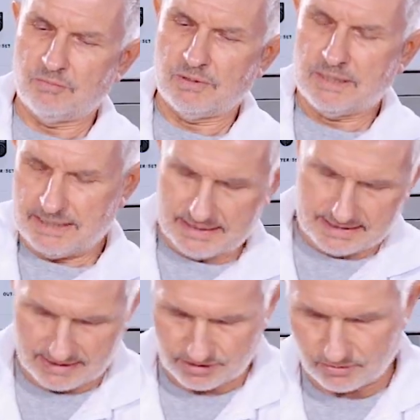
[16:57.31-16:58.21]

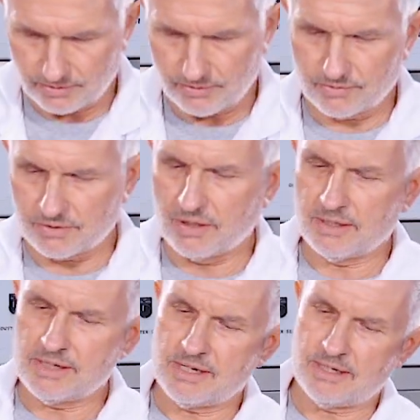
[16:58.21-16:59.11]
by screwing those
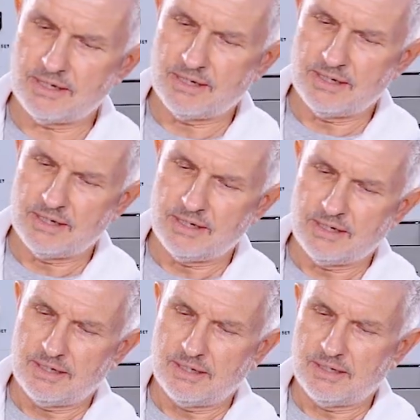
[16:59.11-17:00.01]
on,
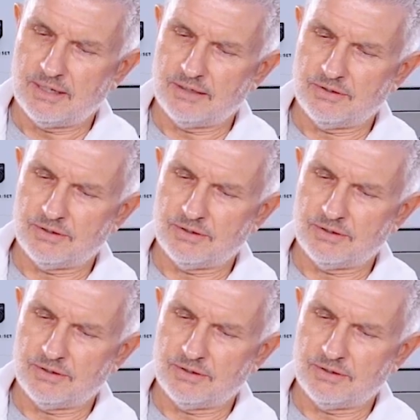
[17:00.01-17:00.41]
and